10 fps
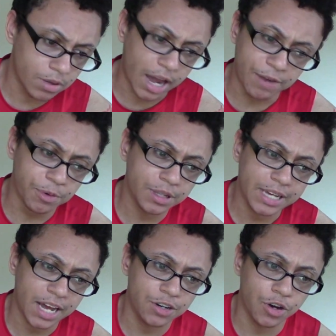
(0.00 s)
I really
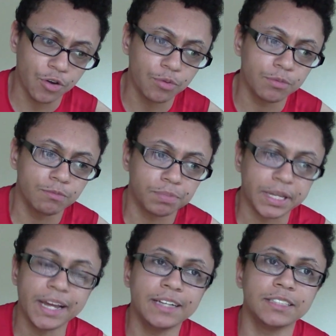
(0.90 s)
had no
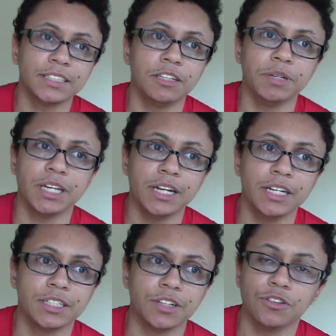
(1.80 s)
plans in the
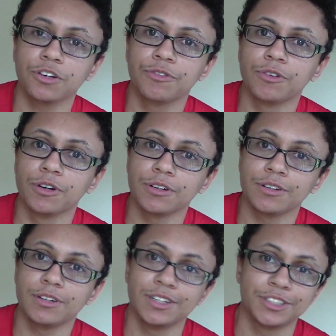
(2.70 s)
beginning to look for
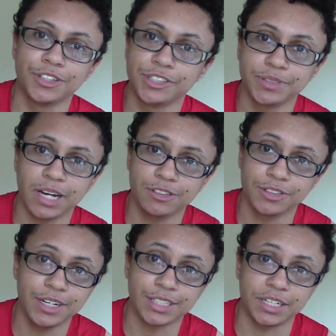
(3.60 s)
a surgeon without
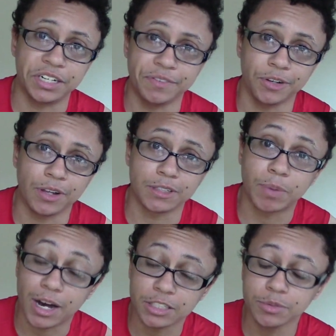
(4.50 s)
drains. I didn't even know that was
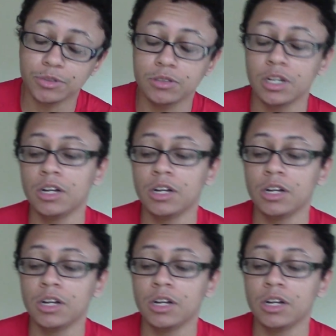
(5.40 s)
possible.